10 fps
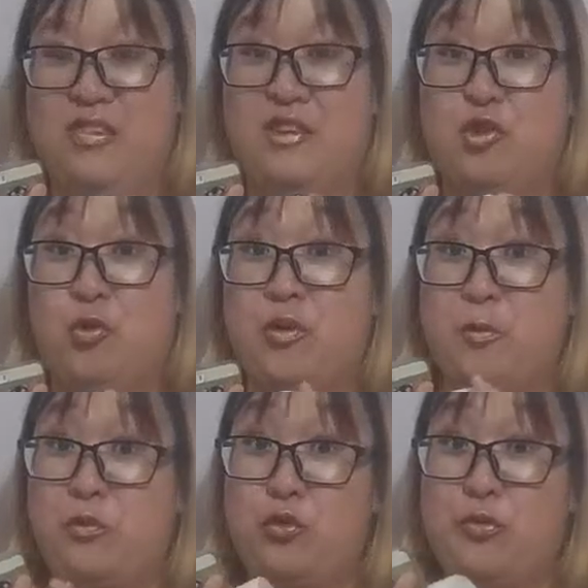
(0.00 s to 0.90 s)
that Joan
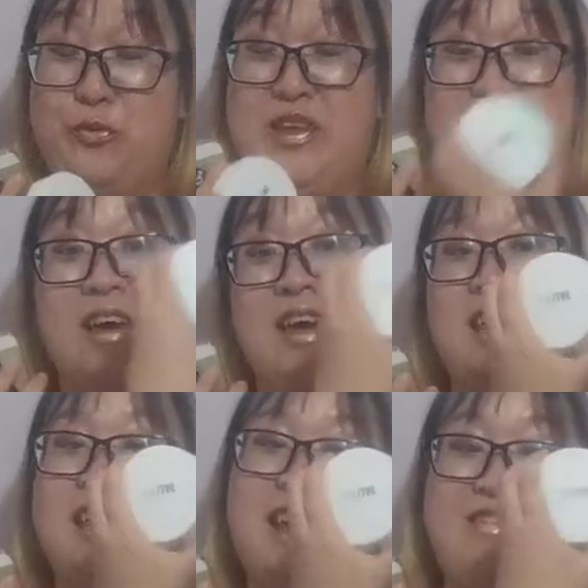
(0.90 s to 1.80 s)
approves, but
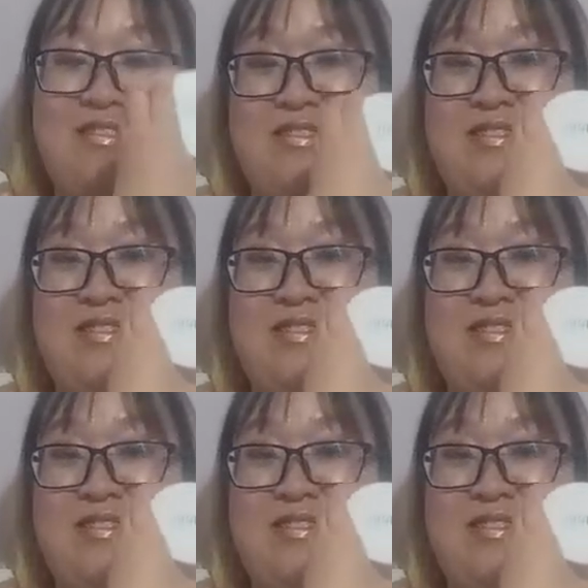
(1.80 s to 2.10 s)
yes,